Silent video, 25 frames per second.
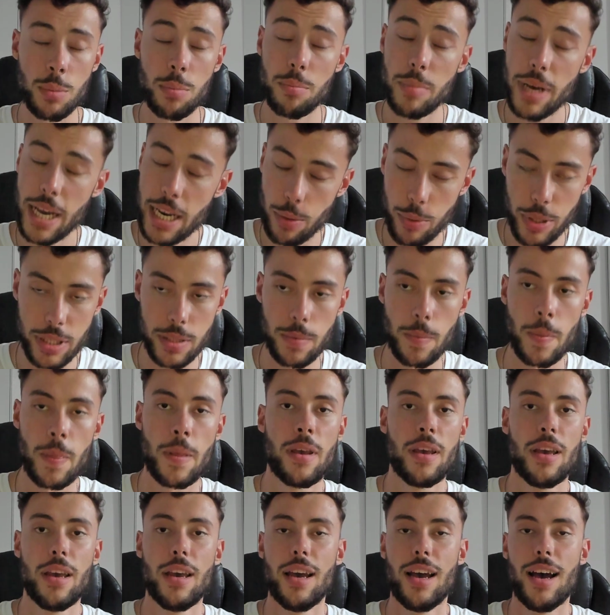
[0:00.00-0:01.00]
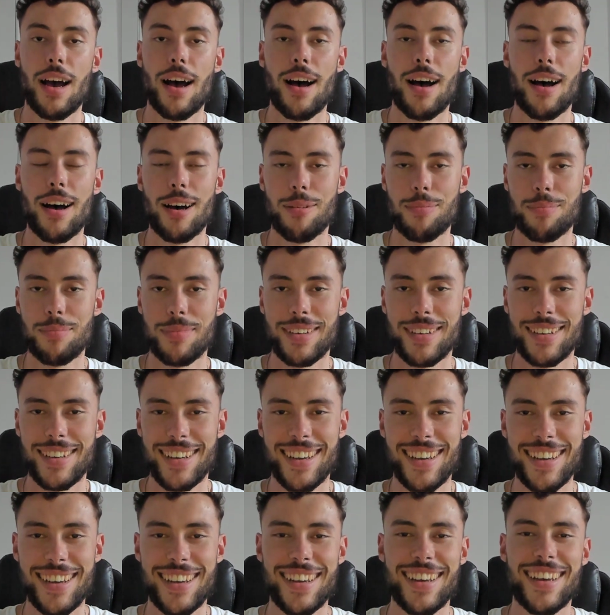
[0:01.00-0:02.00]
Anyways, um,
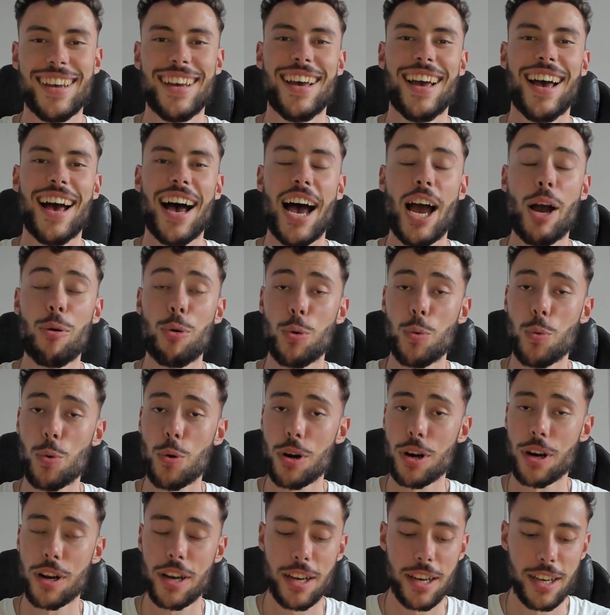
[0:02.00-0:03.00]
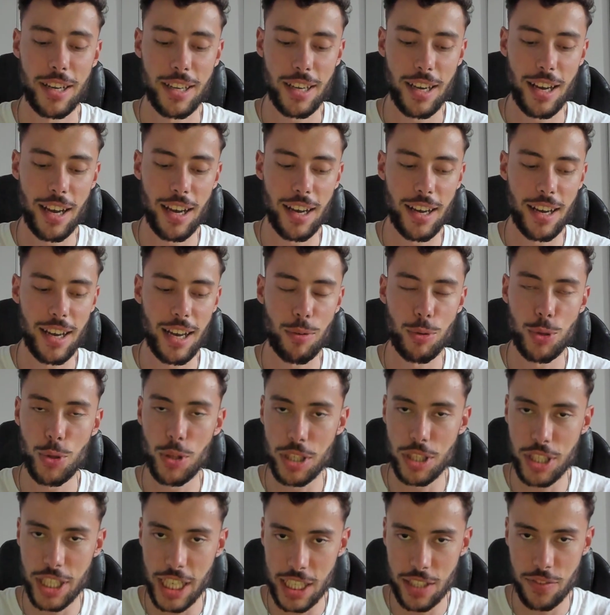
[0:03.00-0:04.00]
I will do
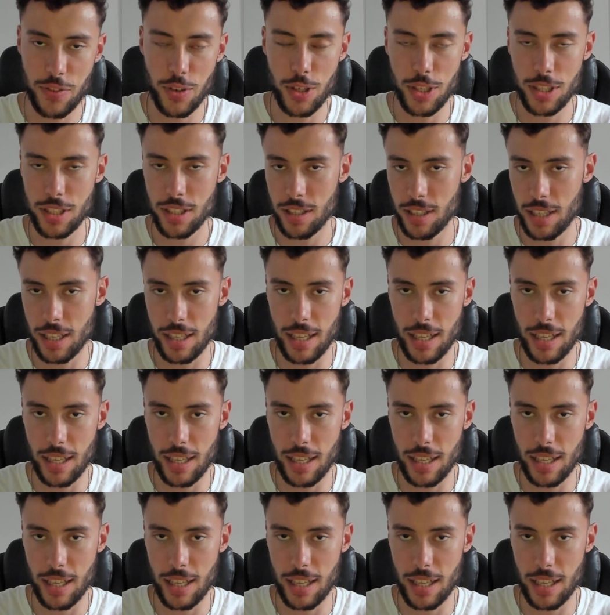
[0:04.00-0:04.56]
the chest first, then